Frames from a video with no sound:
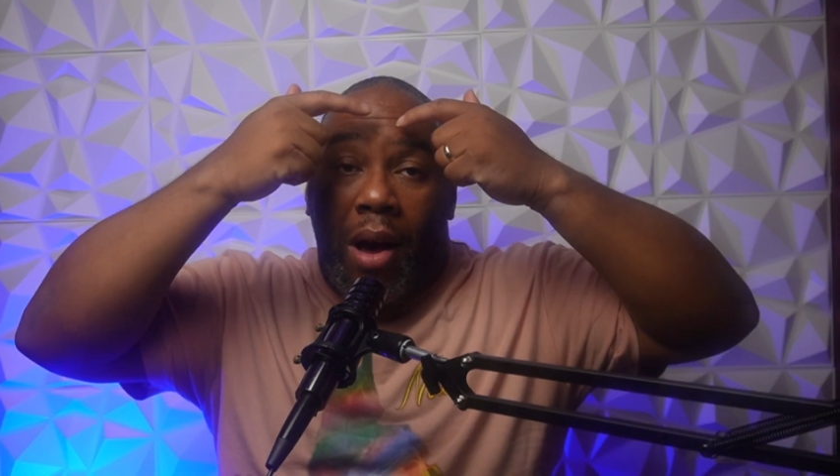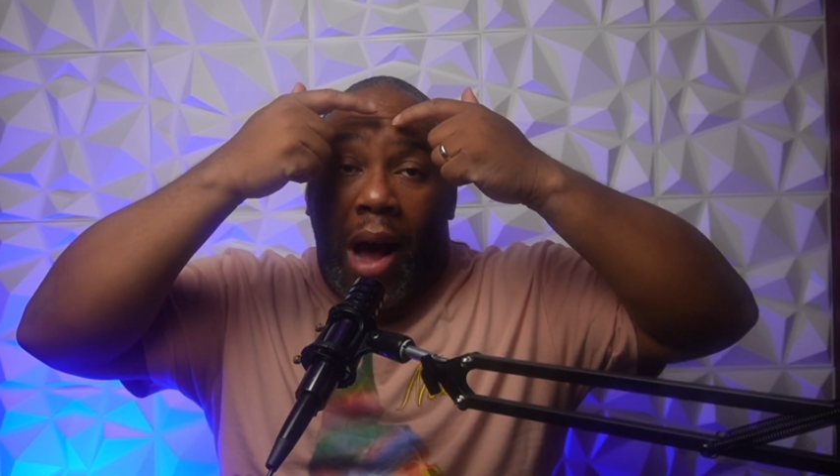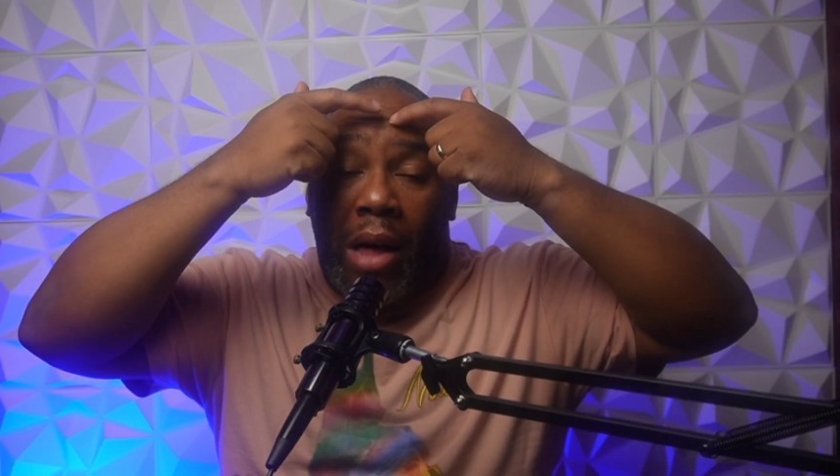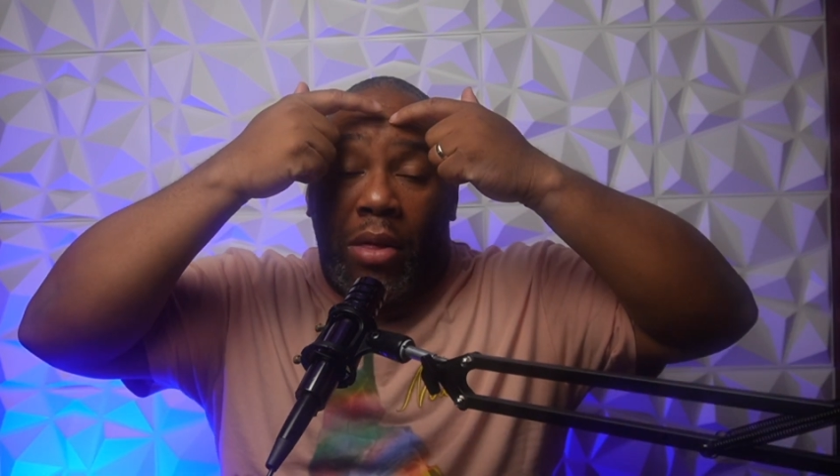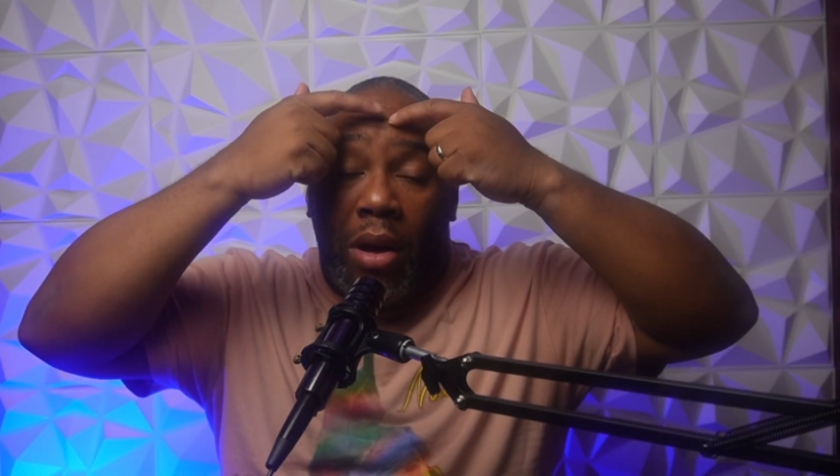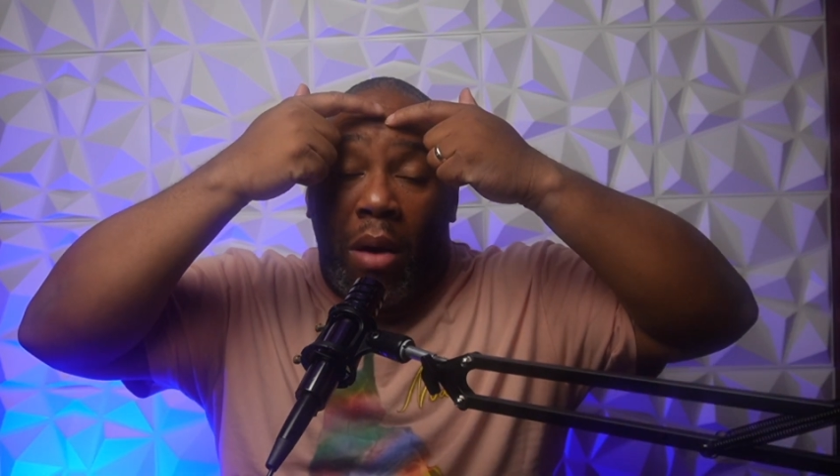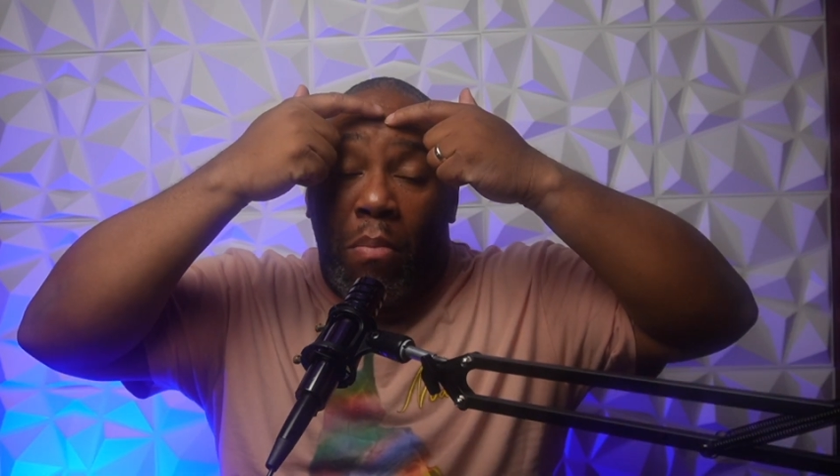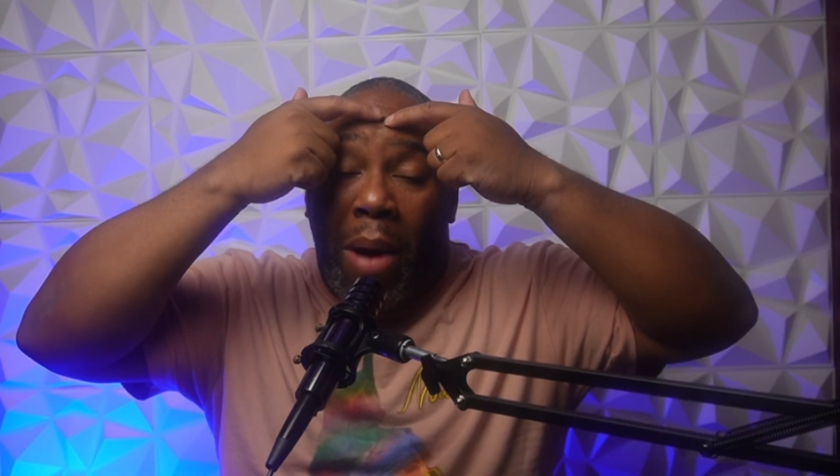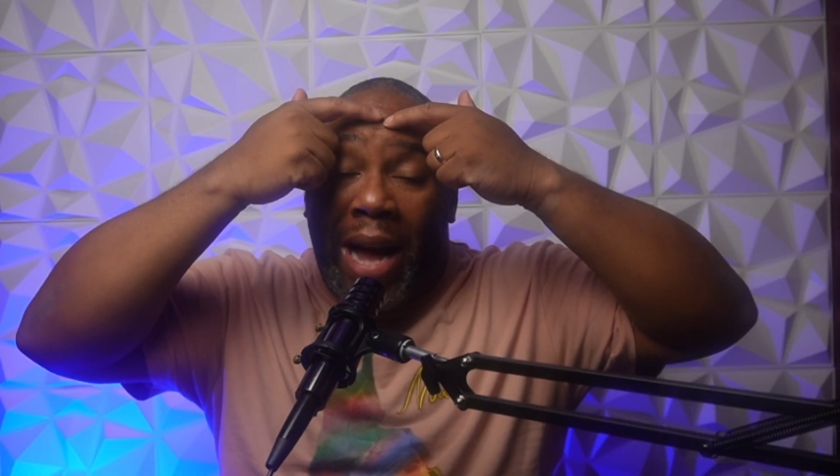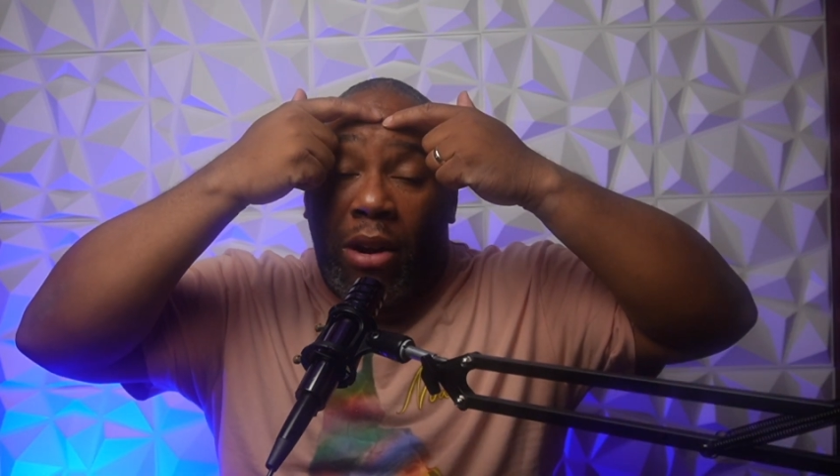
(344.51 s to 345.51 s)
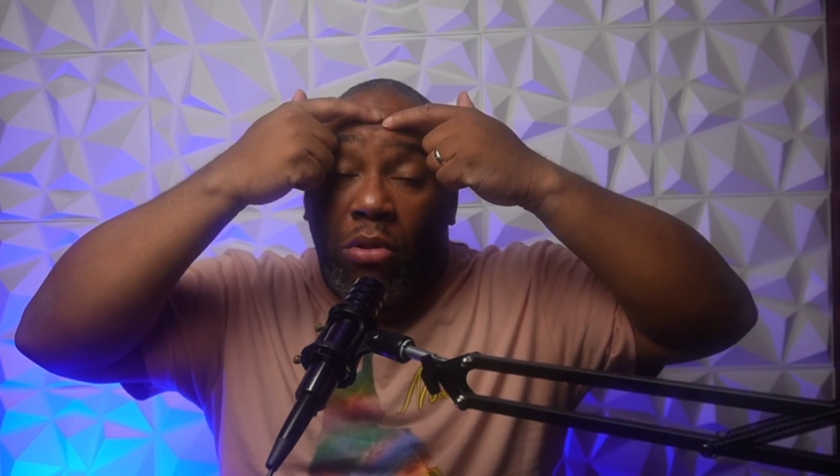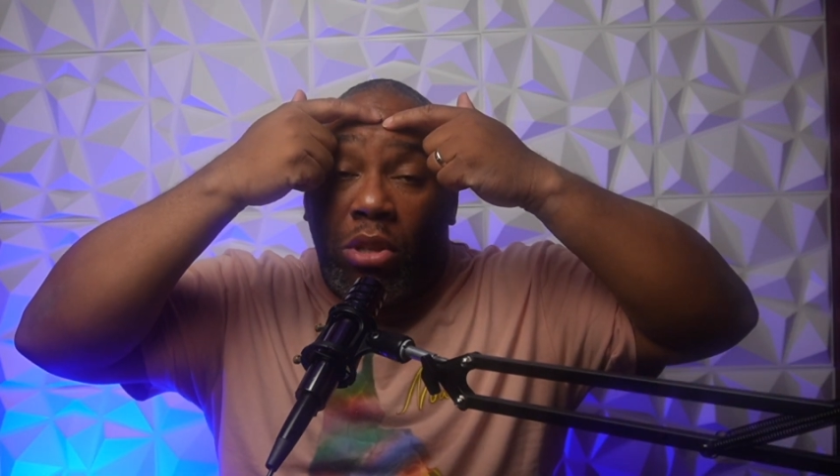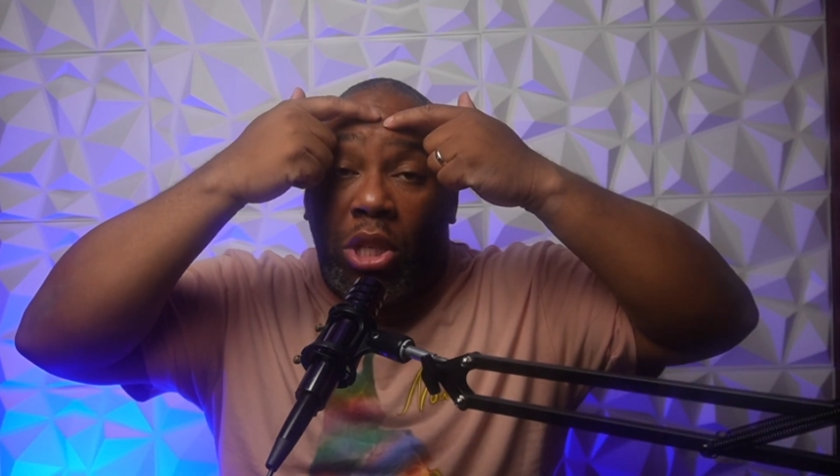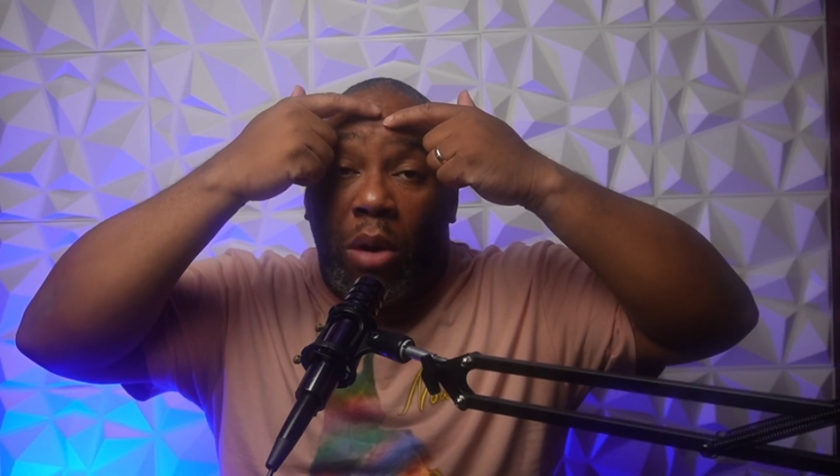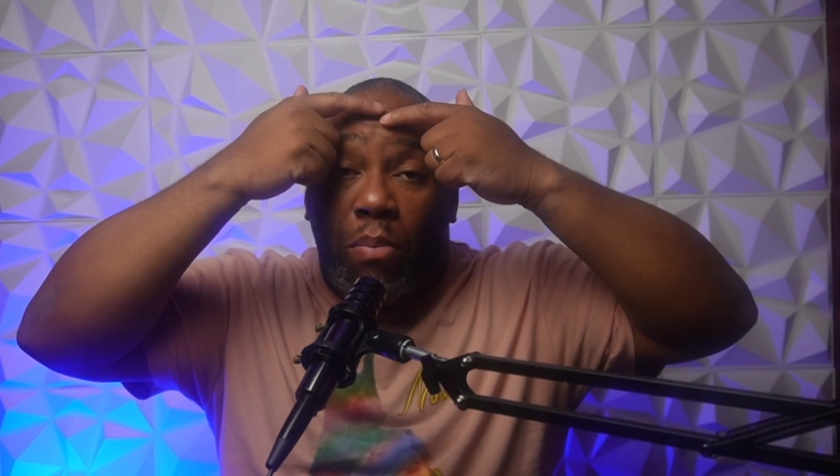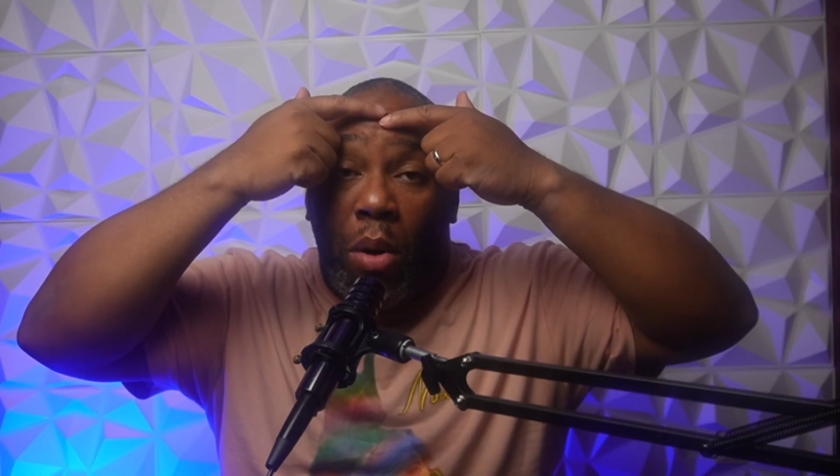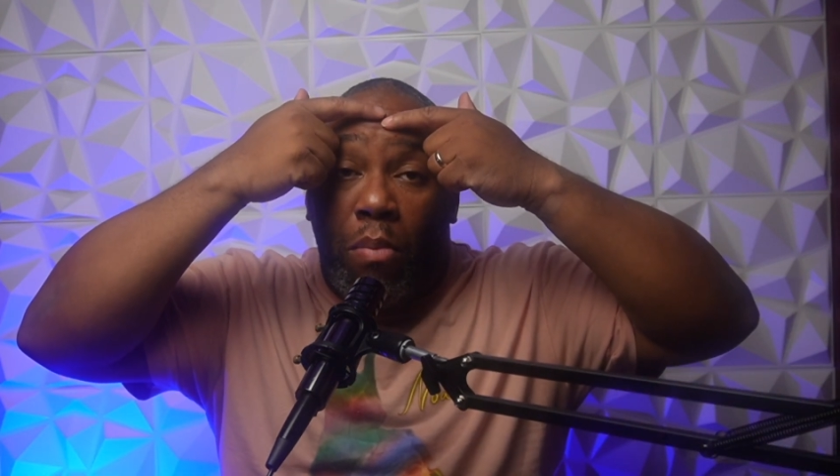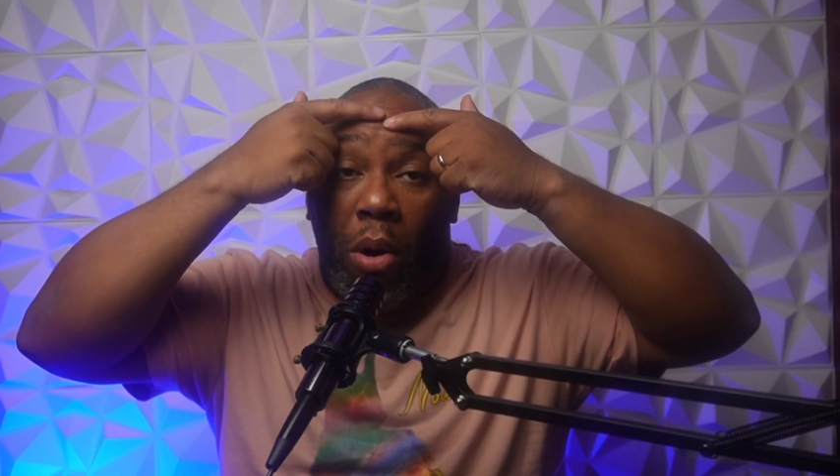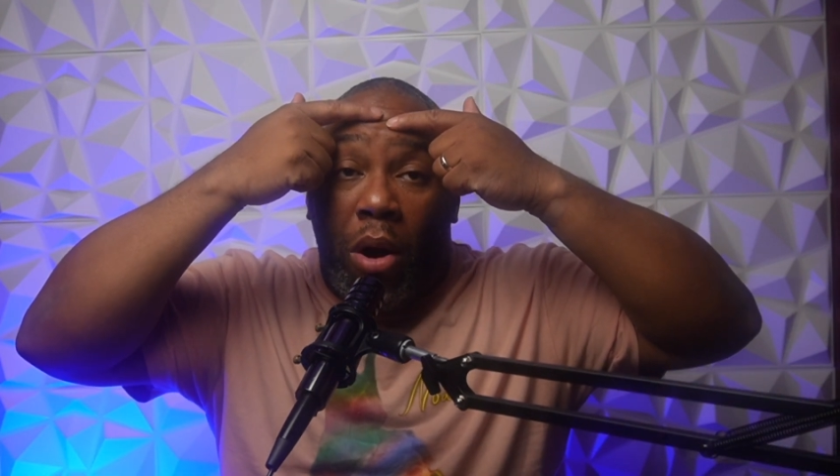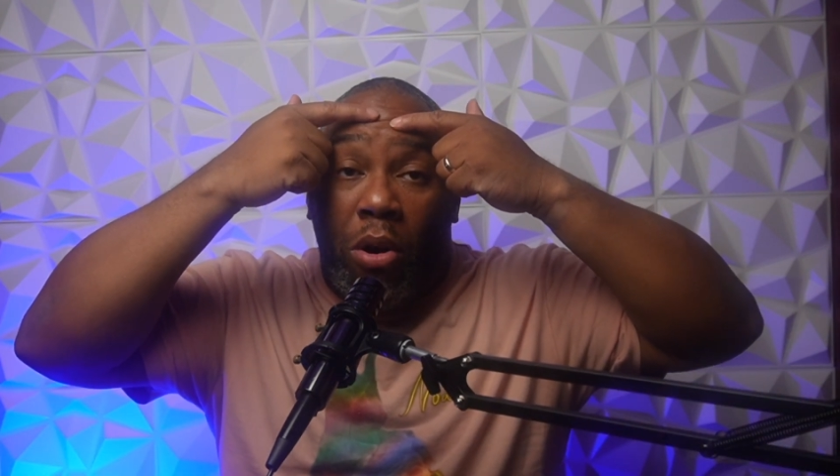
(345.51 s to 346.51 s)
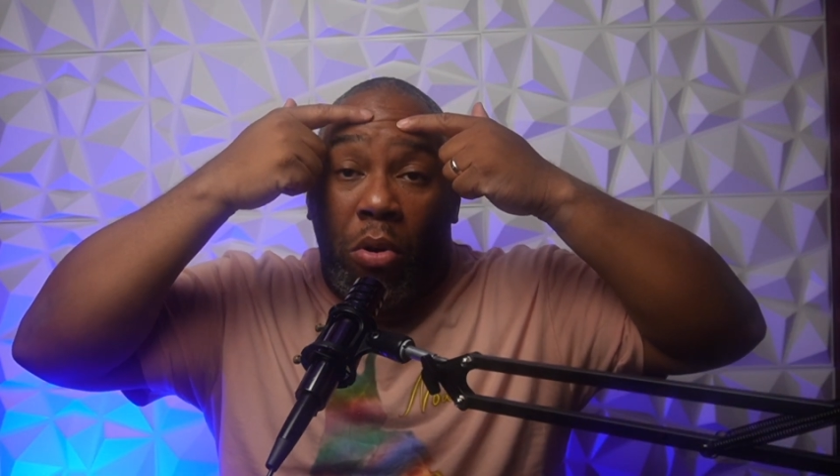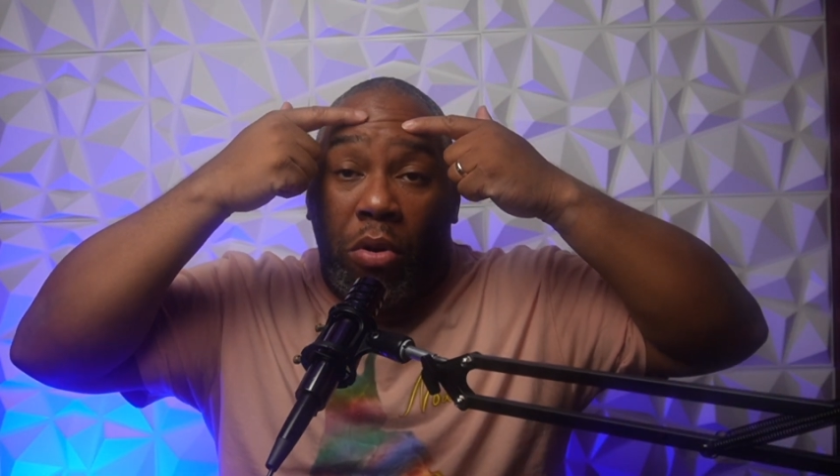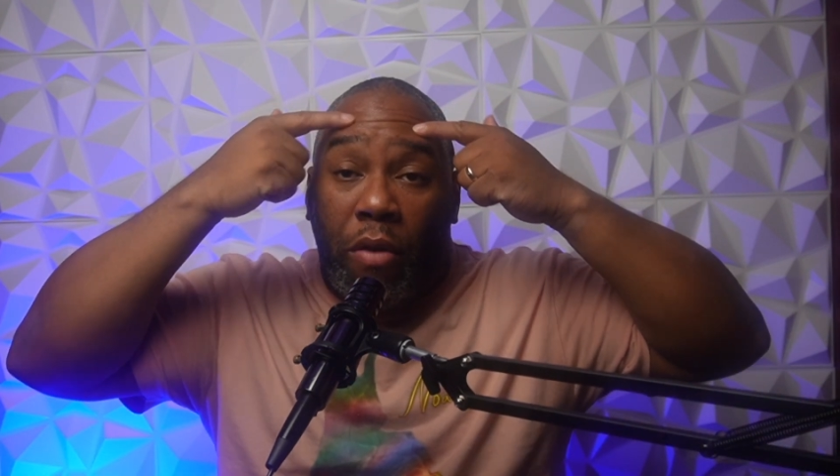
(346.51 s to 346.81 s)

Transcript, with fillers: Either a microchip or barcode